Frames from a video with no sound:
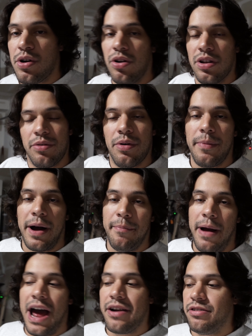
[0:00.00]
only when my
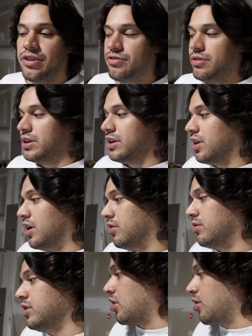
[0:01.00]
battery's really
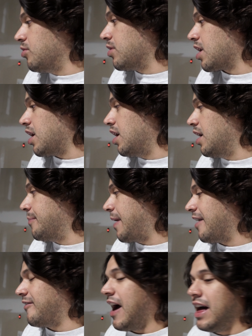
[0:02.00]
low. So
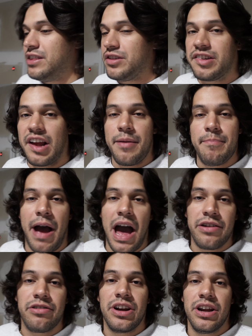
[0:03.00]
I've had the same
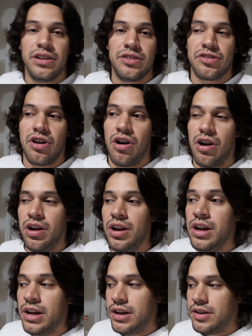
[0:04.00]
battery in this car
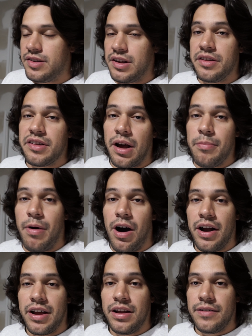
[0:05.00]
since I
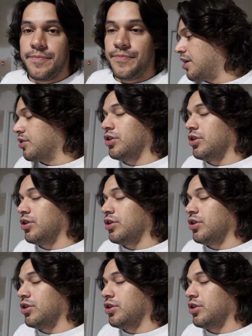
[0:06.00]
bought it. I don't